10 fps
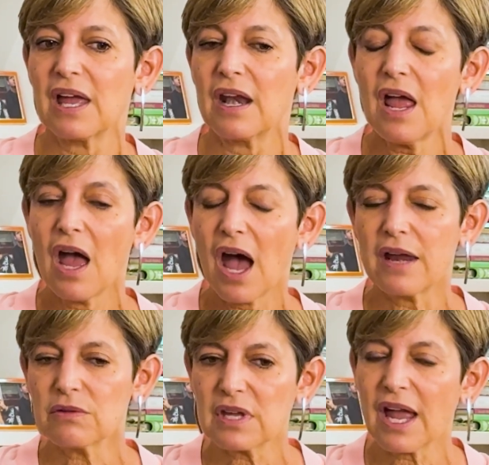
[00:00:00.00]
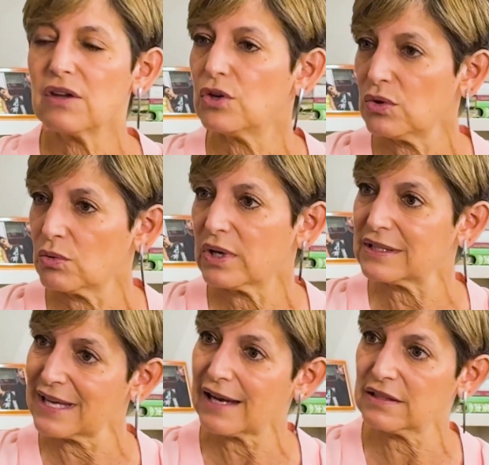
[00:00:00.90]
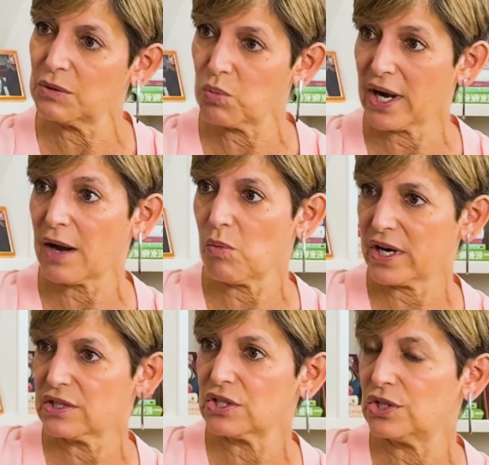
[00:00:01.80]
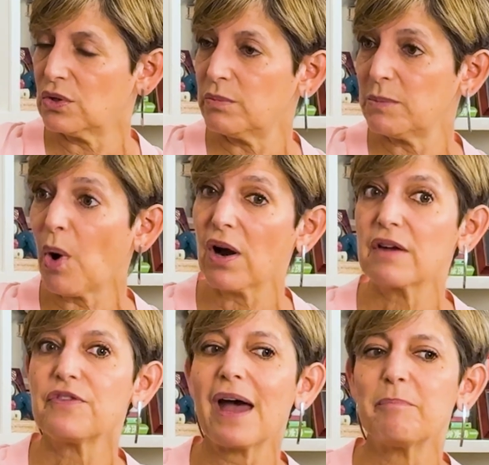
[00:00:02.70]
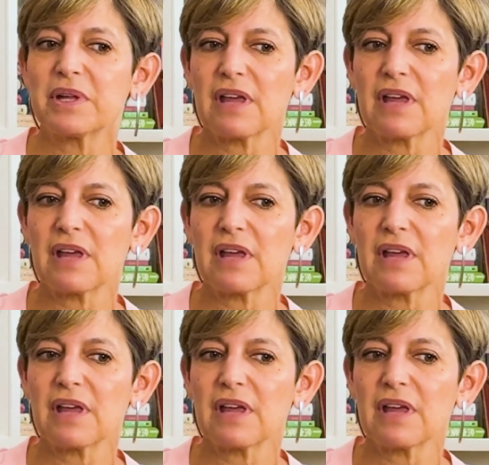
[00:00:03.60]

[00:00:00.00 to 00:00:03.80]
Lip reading: And I don't think I knew exactly what I wanted to do to be part of that.